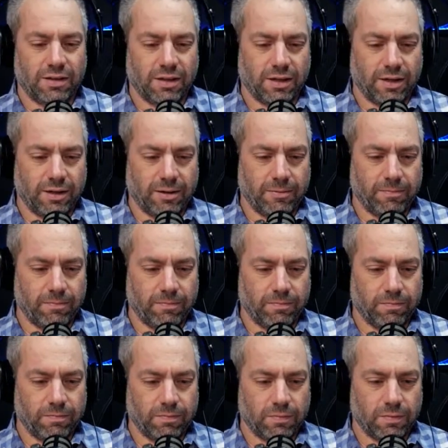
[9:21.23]

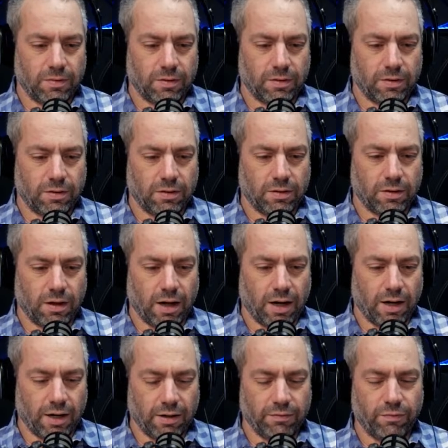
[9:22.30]
I
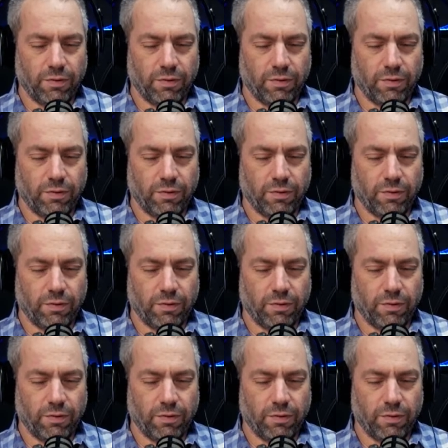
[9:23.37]
learned